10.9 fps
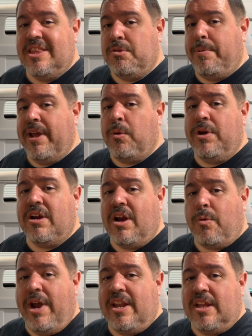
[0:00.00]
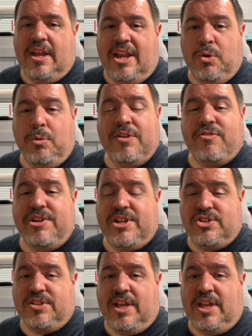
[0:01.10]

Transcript: And we'll pick a winner at random and you'll win a free digital